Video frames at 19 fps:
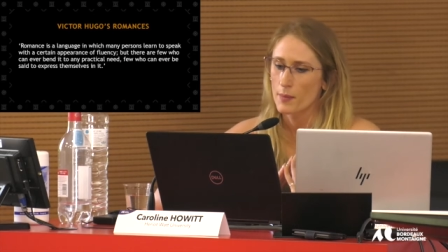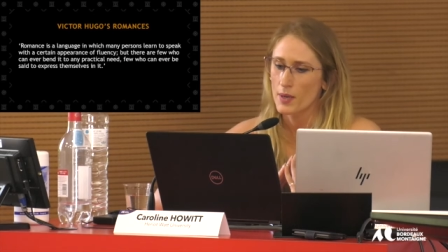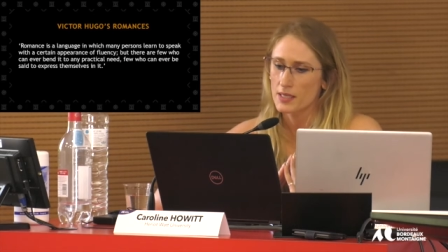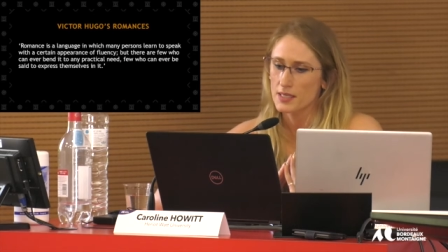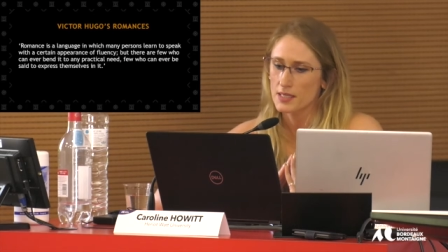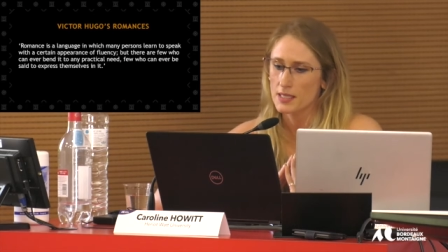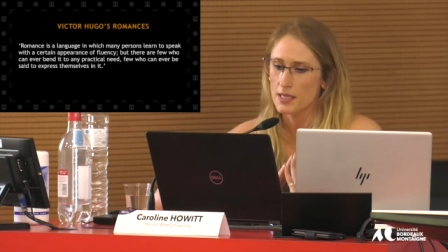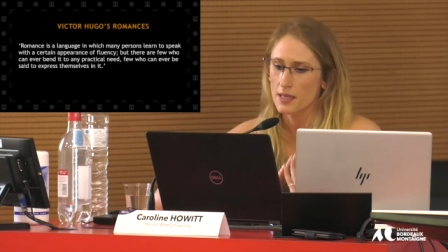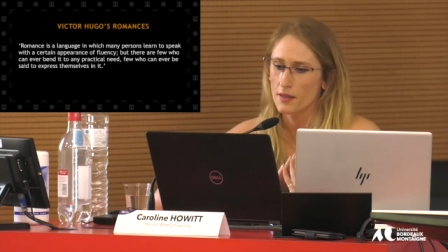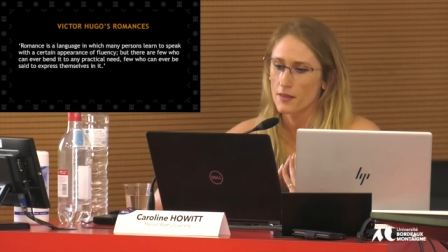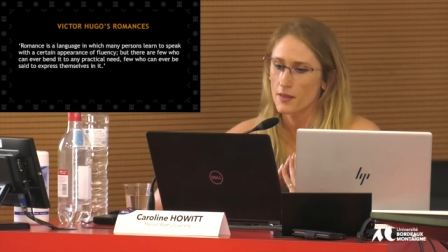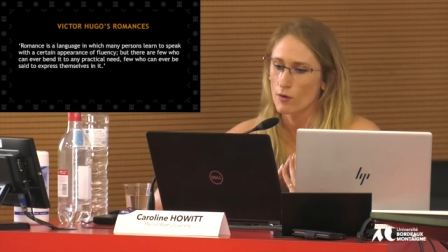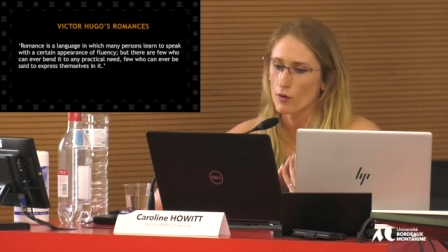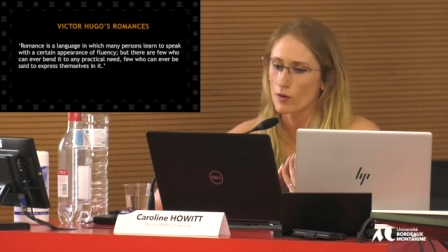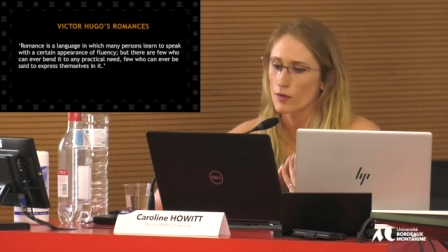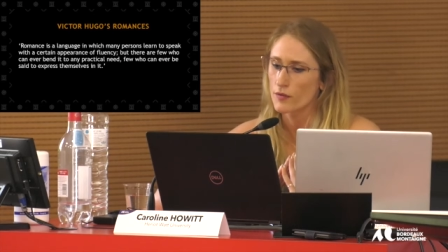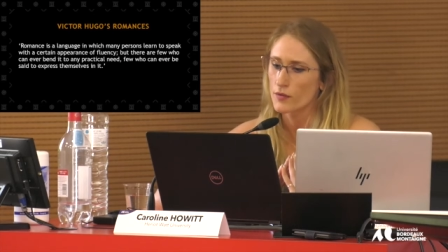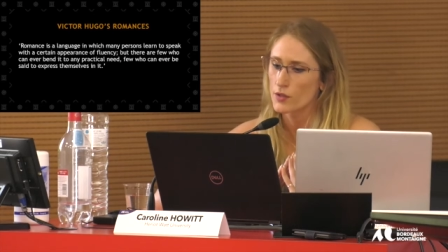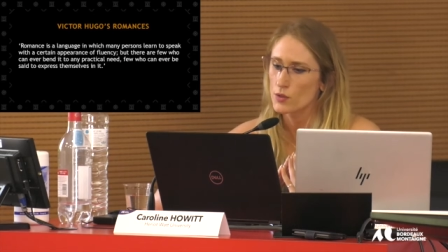but
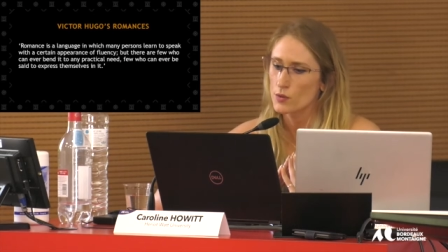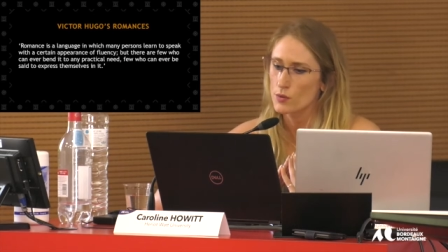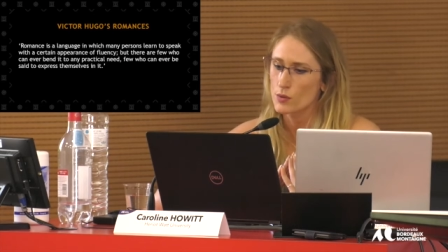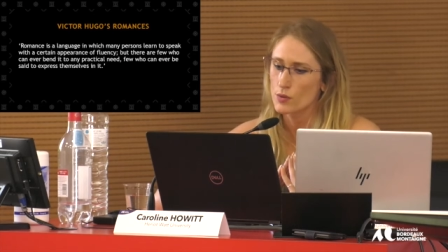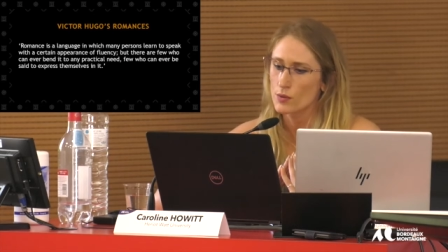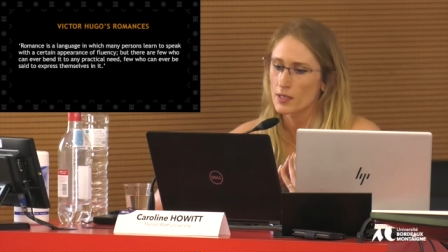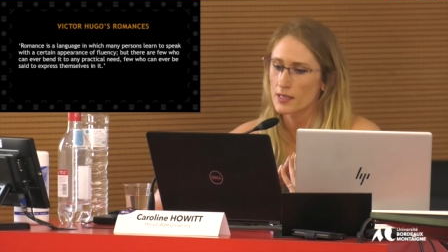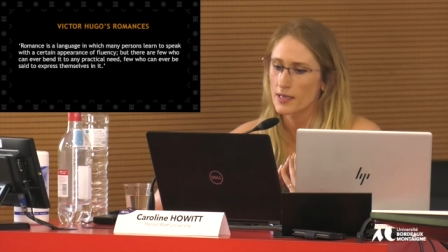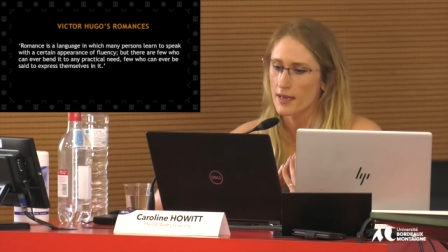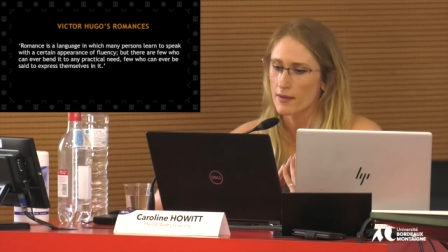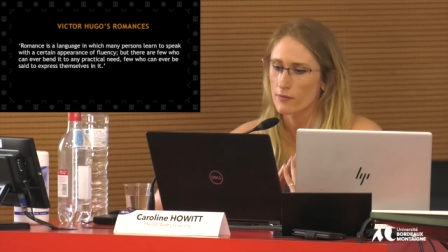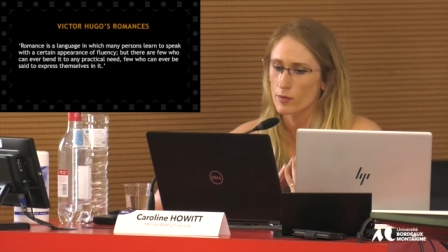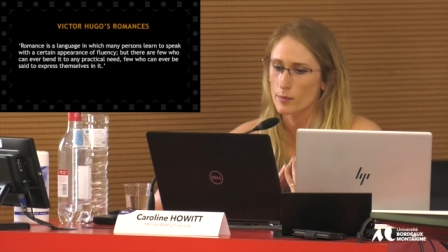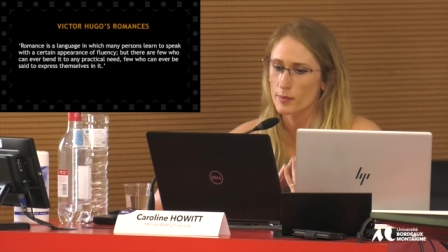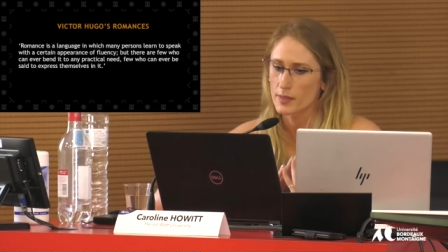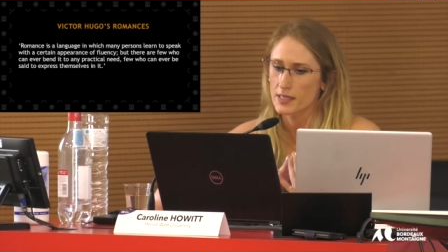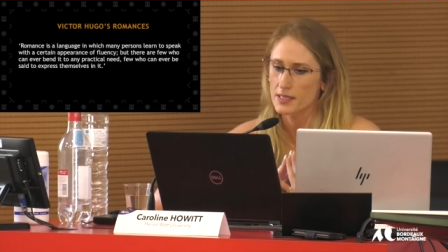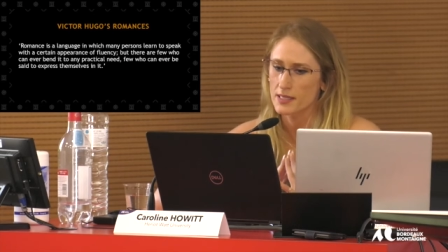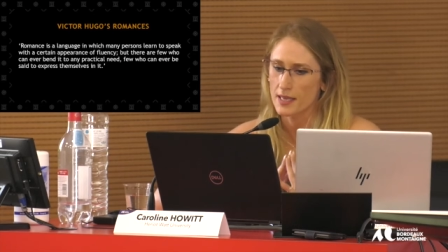there are few who can ever
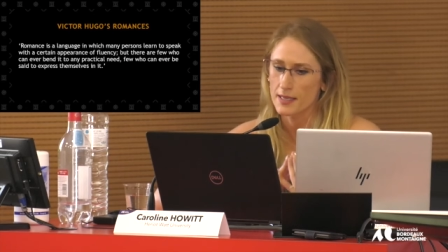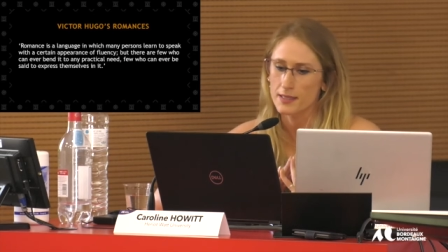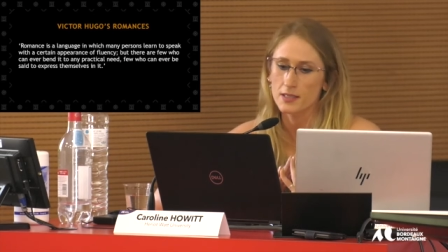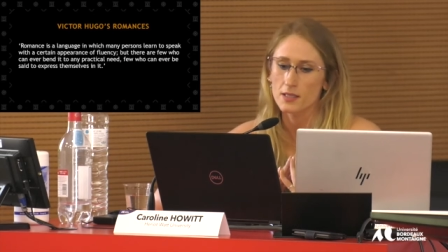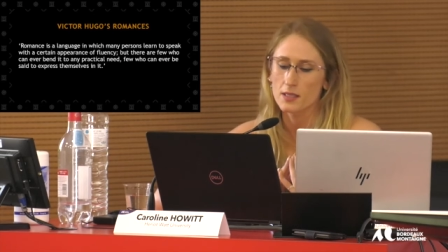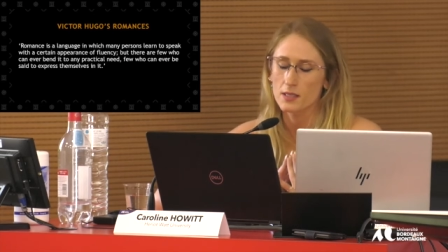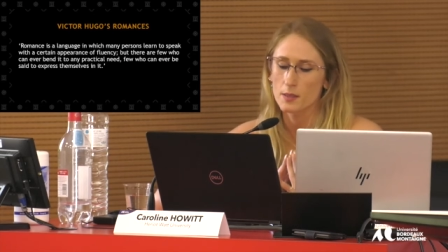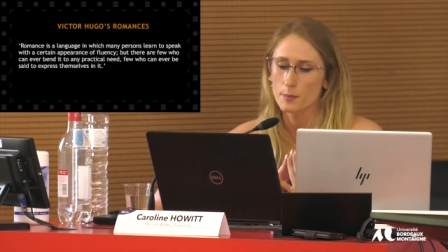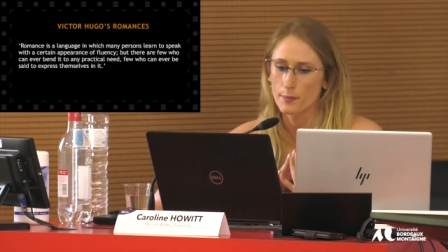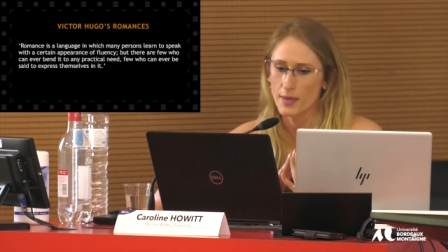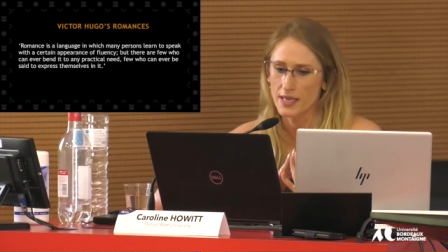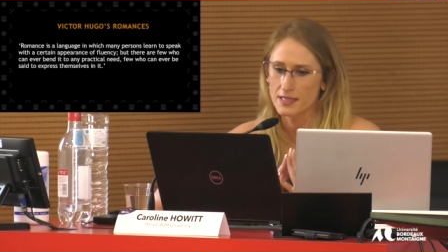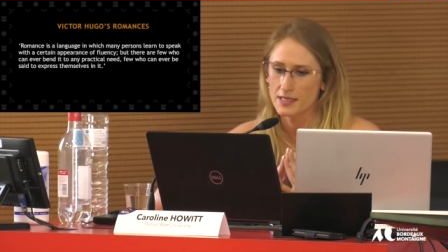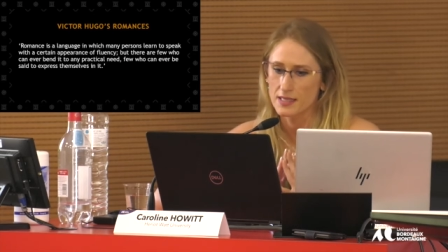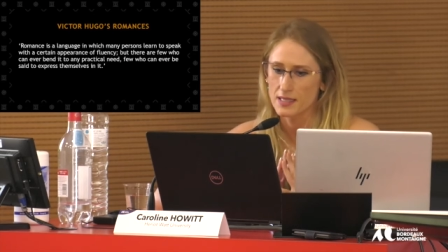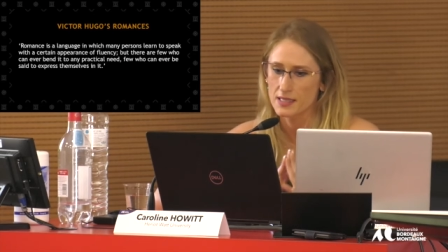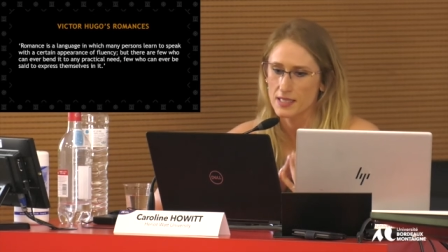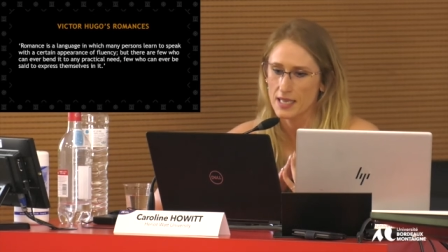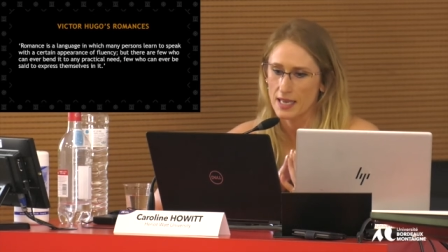be said to
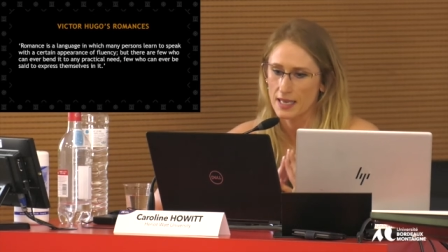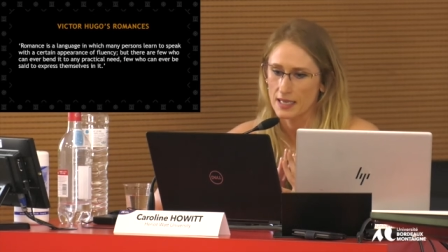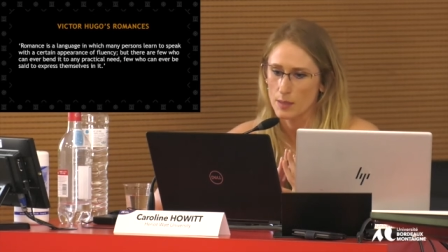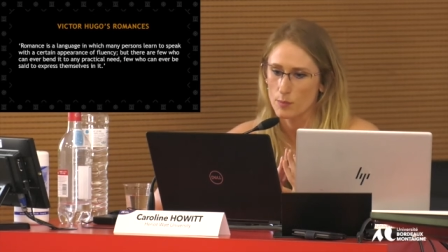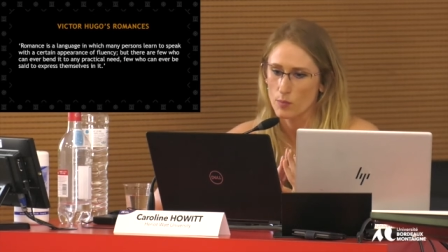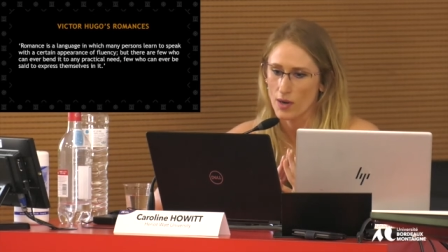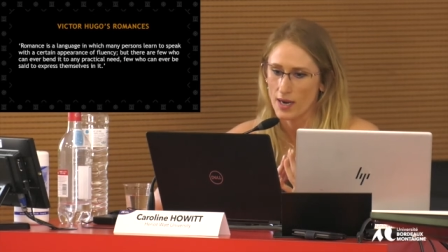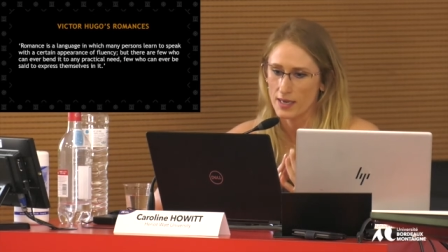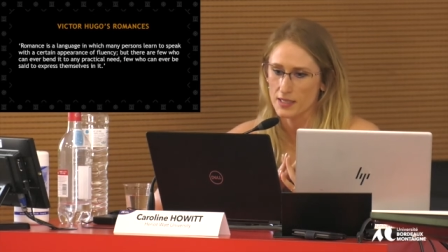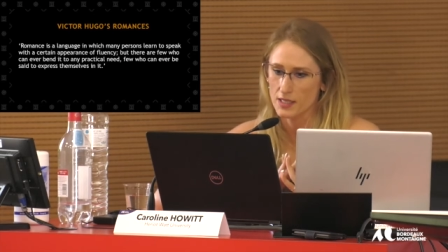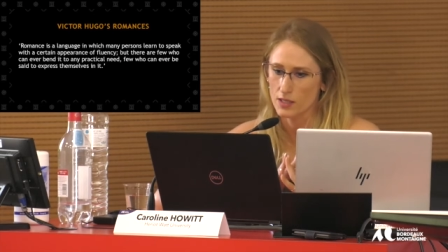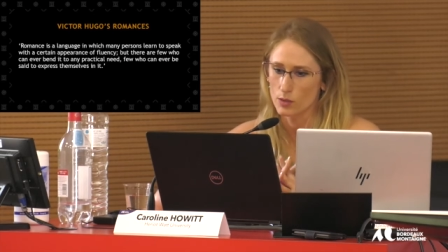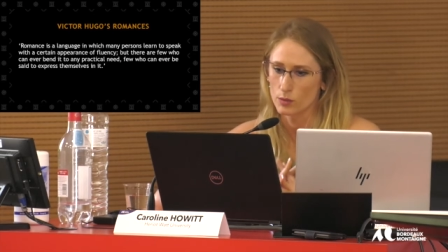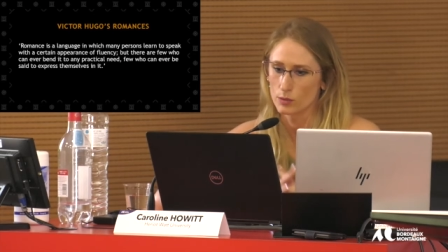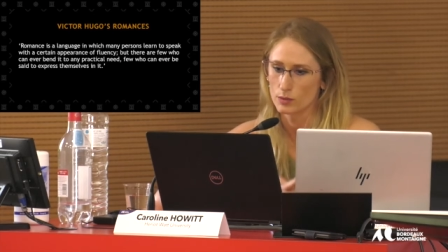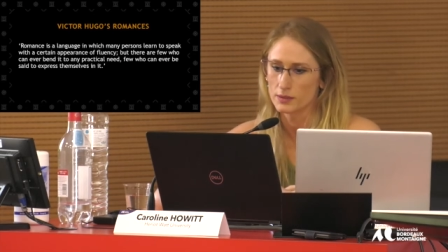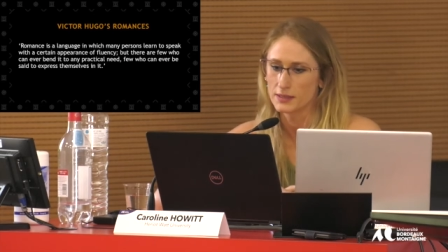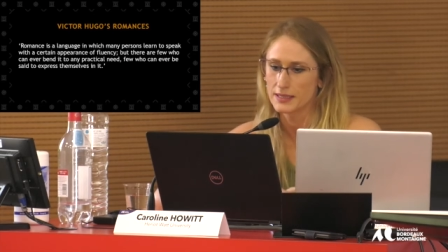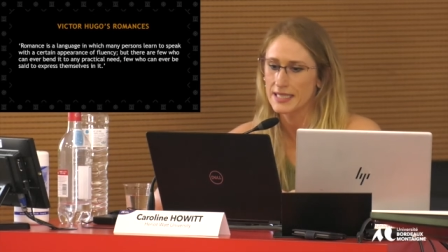bend it to any
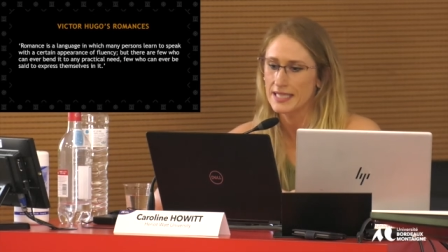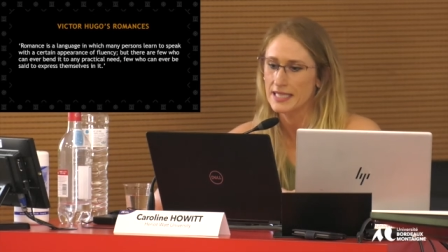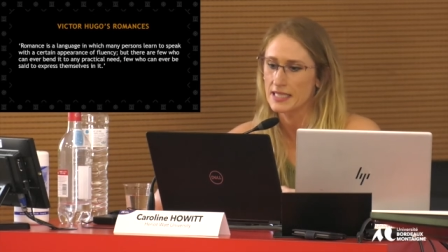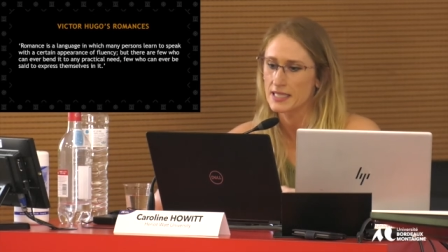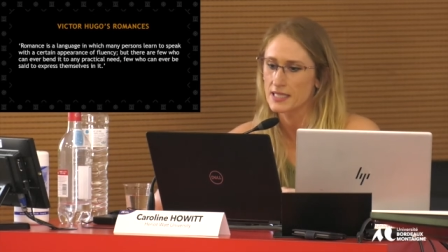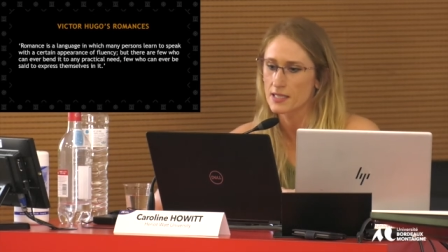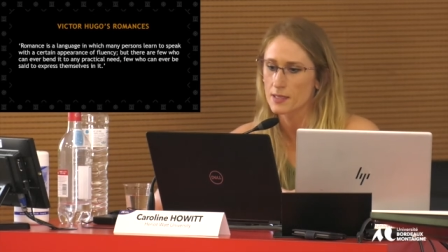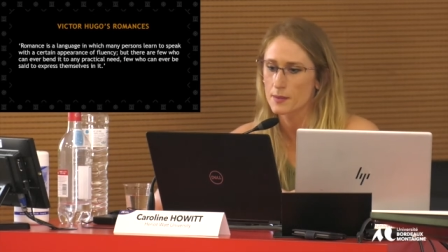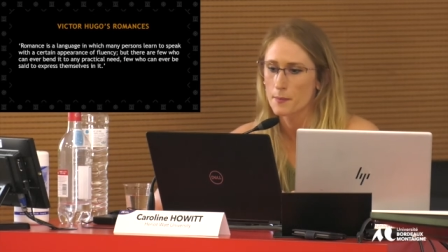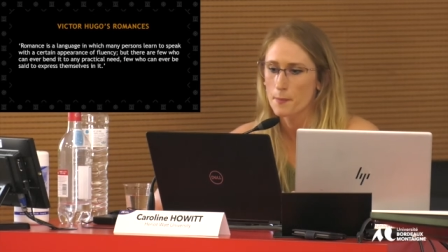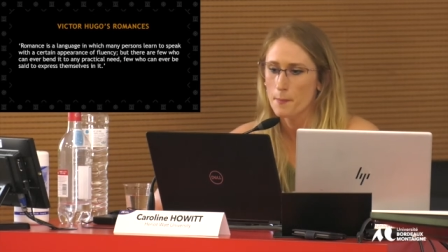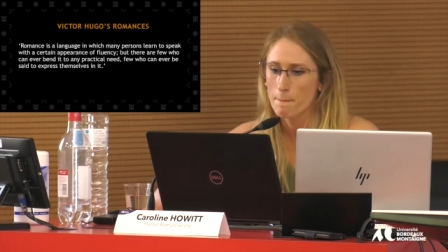practical need,